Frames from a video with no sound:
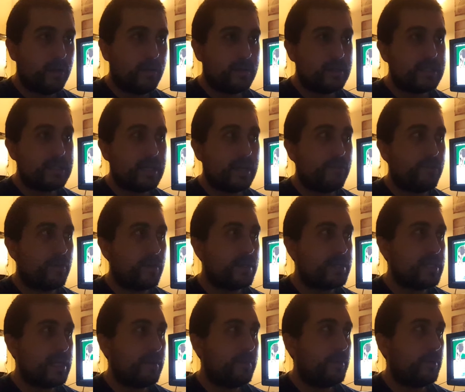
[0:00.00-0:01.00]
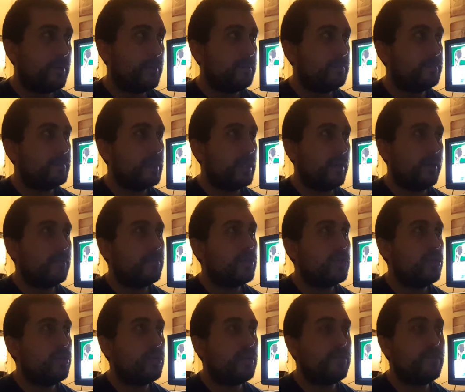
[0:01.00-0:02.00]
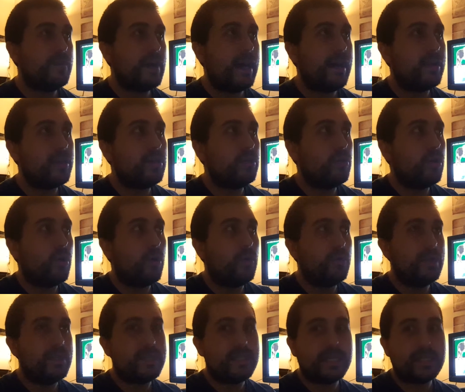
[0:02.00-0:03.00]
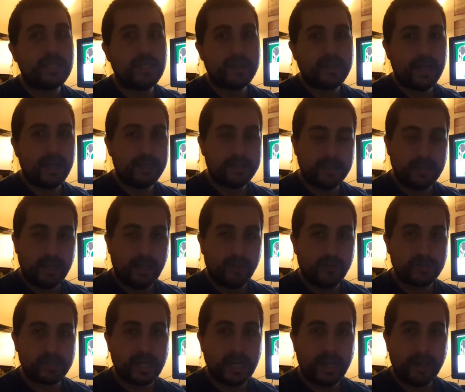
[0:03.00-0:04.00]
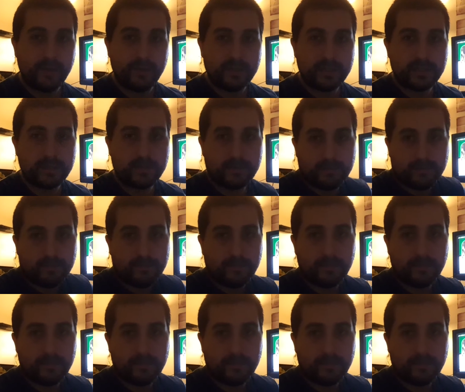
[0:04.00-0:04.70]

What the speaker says: say for example, you could value gold at $60,000 an ounce,